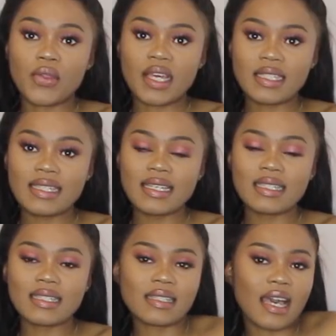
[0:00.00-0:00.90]
So this is
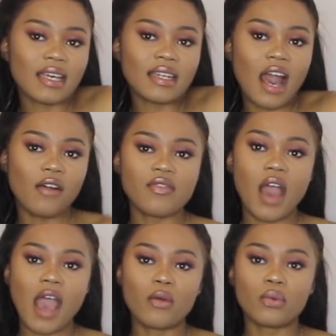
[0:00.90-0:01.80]
the second
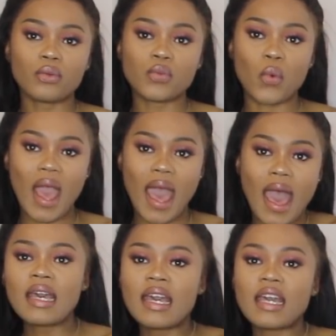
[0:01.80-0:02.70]
outfit I would wear.